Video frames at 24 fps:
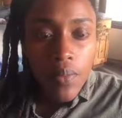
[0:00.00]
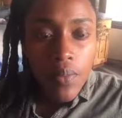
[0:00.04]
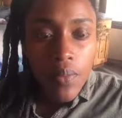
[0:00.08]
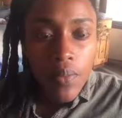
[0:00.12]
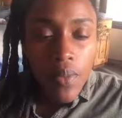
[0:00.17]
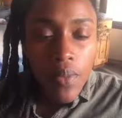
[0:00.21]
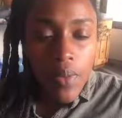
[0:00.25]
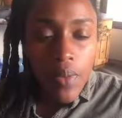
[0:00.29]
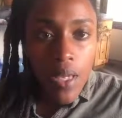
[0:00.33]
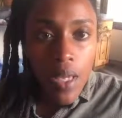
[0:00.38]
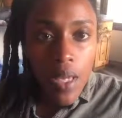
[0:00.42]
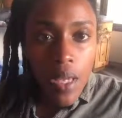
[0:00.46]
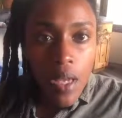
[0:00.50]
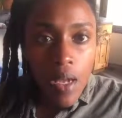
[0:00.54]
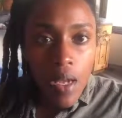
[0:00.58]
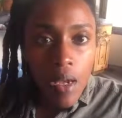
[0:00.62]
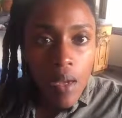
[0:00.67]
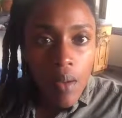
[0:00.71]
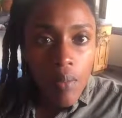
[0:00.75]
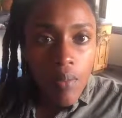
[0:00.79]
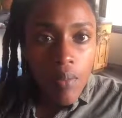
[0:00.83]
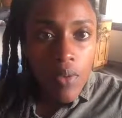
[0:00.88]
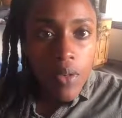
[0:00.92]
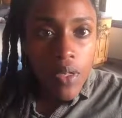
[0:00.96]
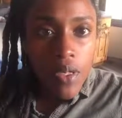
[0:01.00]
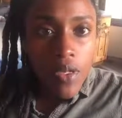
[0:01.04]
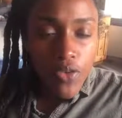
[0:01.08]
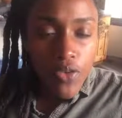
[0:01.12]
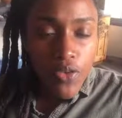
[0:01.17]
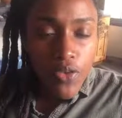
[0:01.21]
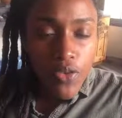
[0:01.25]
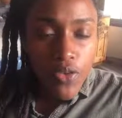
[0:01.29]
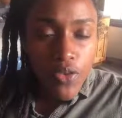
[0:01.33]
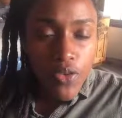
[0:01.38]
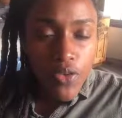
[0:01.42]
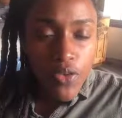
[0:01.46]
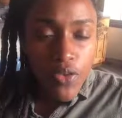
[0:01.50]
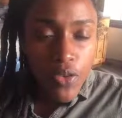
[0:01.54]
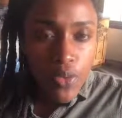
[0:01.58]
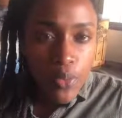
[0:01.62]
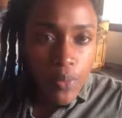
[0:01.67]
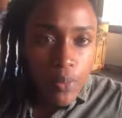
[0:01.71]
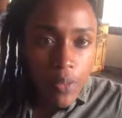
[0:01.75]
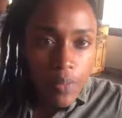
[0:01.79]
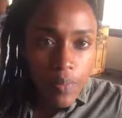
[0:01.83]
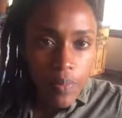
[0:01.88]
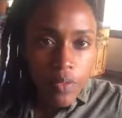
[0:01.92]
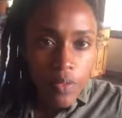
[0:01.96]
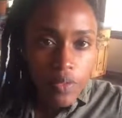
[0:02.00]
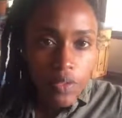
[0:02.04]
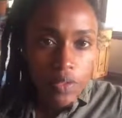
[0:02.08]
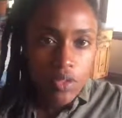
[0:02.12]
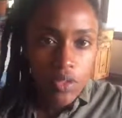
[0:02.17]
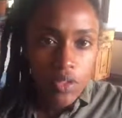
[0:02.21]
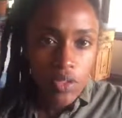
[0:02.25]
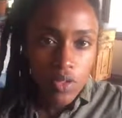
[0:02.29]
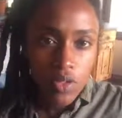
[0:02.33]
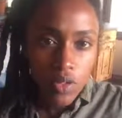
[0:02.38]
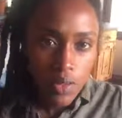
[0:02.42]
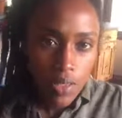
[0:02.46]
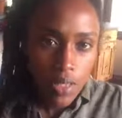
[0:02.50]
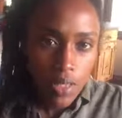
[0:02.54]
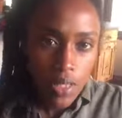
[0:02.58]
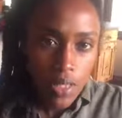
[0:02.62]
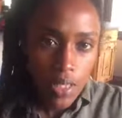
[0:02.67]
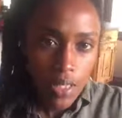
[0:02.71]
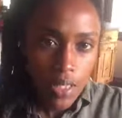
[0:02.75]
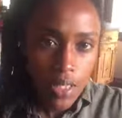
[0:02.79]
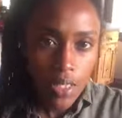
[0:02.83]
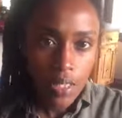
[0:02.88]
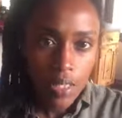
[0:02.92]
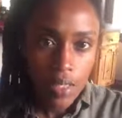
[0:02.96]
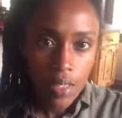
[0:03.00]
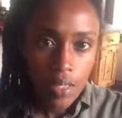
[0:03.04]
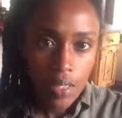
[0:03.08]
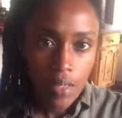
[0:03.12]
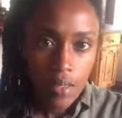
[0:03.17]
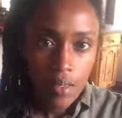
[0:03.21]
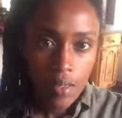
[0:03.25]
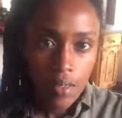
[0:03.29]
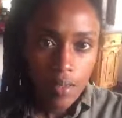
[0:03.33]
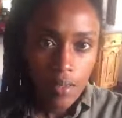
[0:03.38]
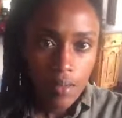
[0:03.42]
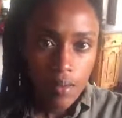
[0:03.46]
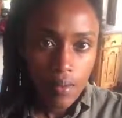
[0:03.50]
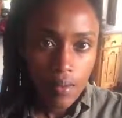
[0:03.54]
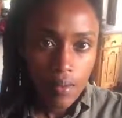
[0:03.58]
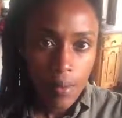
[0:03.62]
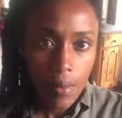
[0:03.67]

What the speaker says: Anyway, I'm waiting for a few people to join in.